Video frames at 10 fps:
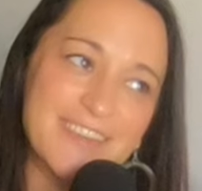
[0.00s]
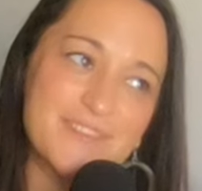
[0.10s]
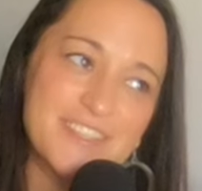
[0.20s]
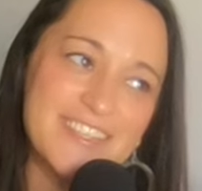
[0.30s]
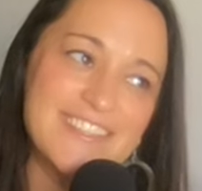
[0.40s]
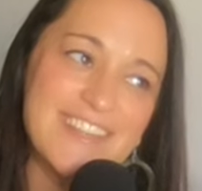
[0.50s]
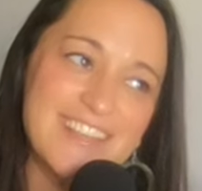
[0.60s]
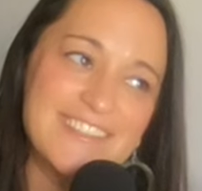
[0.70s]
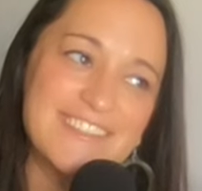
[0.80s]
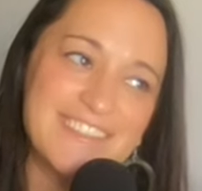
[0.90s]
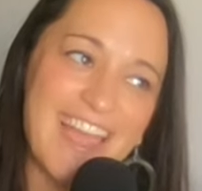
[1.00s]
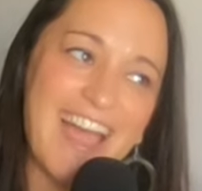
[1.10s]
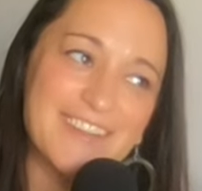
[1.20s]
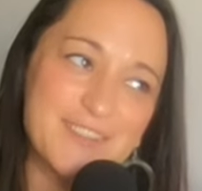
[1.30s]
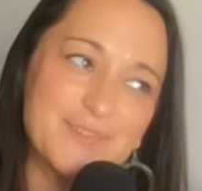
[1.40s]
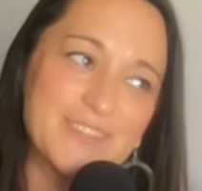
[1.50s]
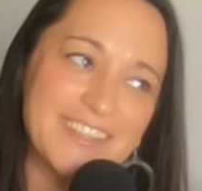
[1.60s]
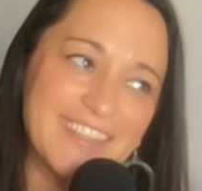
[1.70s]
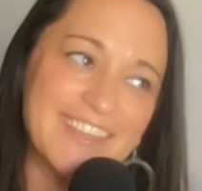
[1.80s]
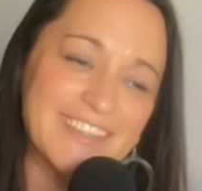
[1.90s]
if she's not
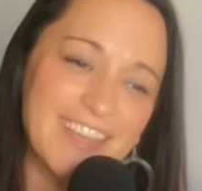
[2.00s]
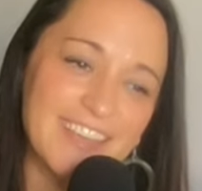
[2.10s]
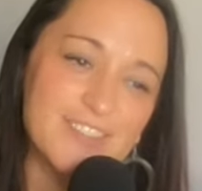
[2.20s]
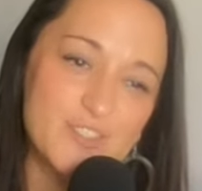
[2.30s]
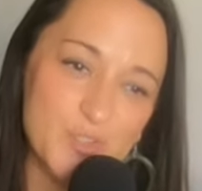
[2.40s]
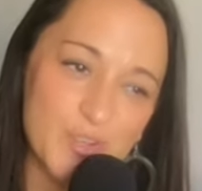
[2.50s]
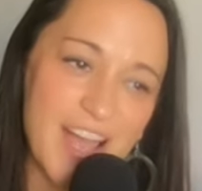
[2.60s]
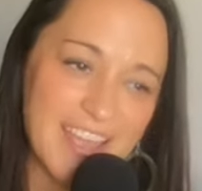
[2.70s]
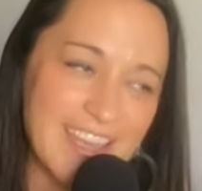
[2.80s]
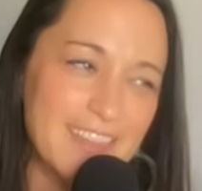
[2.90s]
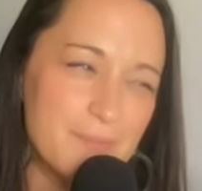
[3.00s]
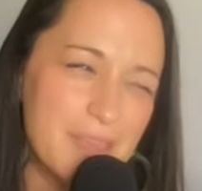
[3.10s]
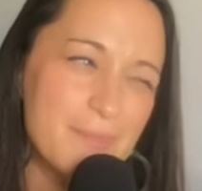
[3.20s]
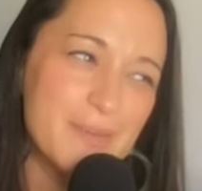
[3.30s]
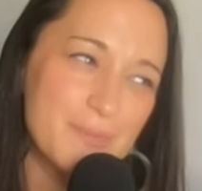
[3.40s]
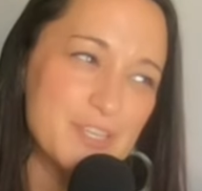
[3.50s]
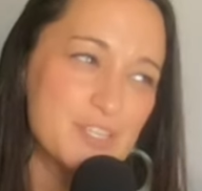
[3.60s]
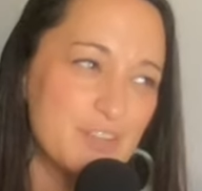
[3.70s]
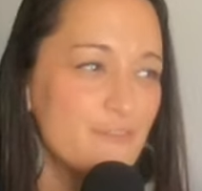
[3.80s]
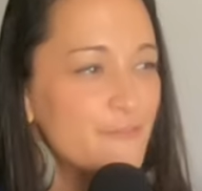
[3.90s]
actively like trying, then maybe we
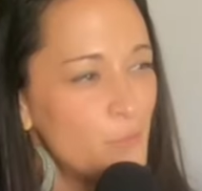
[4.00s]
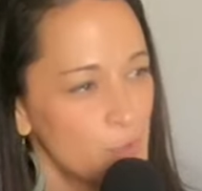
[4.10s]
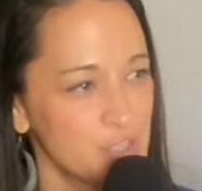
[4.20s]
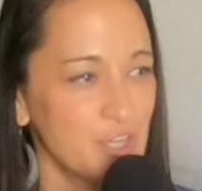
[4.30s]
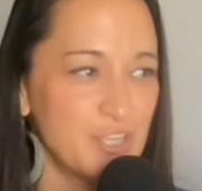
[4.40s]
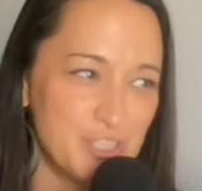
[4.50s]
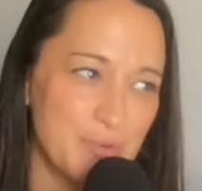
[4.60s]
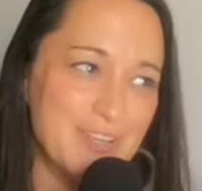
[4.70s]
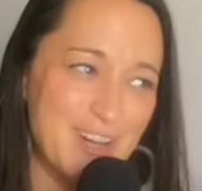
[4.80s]
shouldn't force I, her to do an